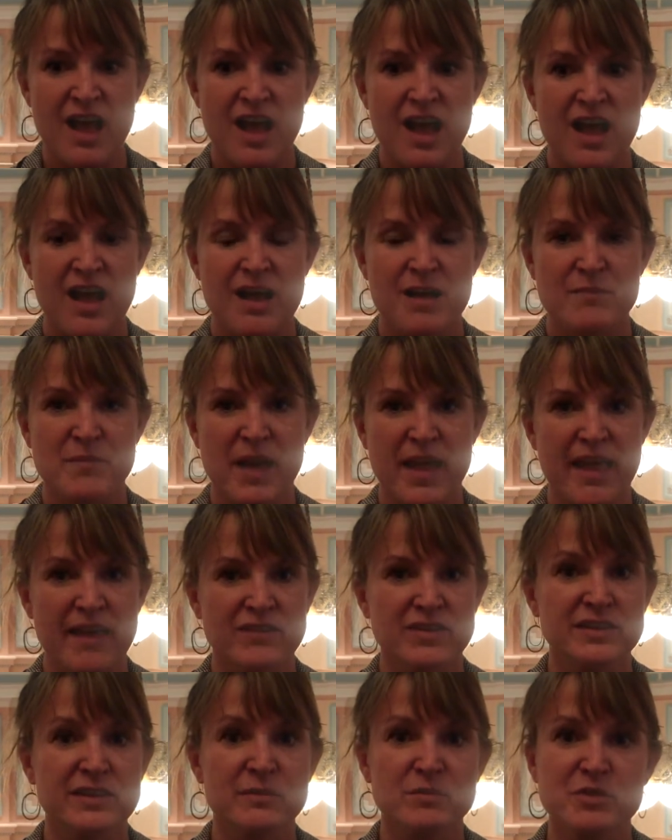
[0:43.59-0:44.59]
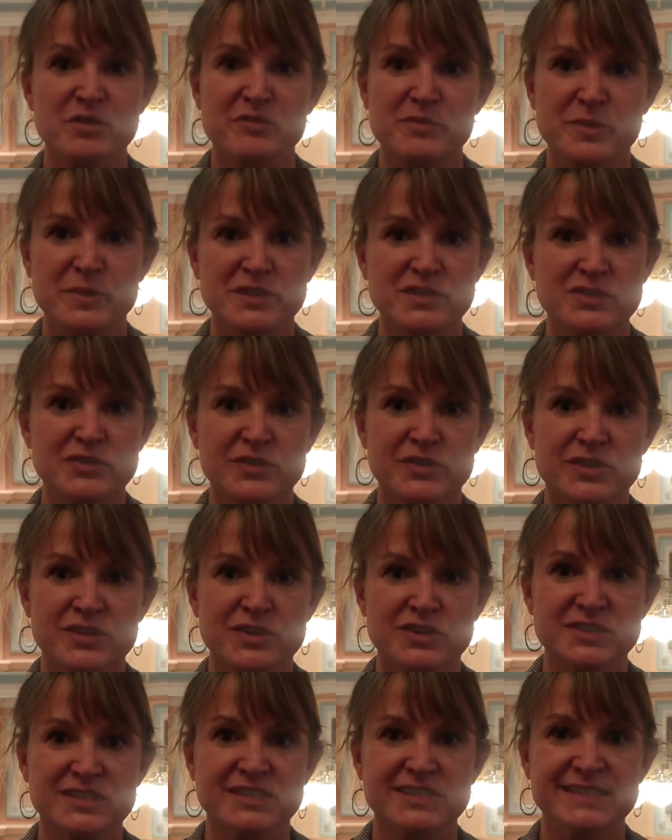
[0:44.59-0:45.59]
Um, I have a number of bills
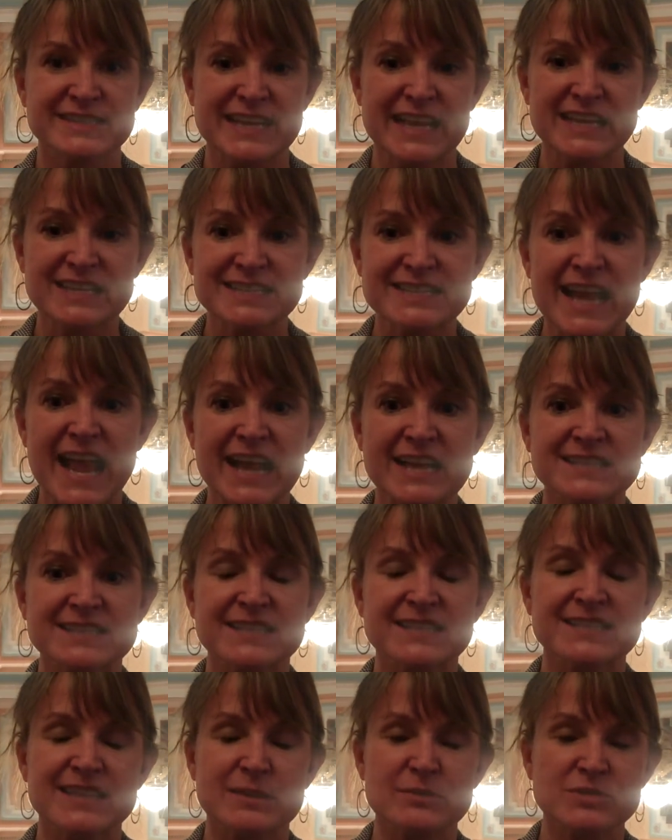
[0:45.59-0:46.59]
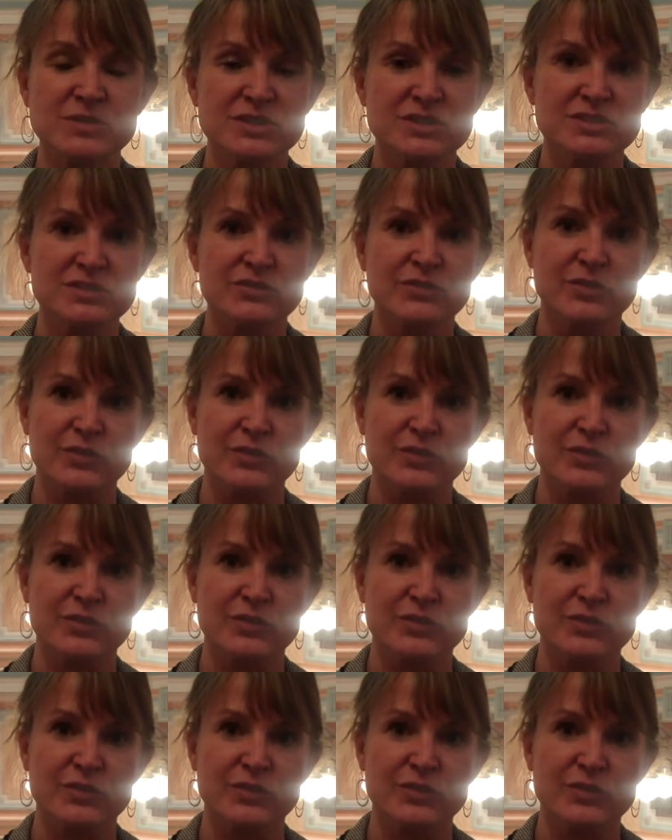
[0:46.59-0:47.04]
for sales tax exemptions,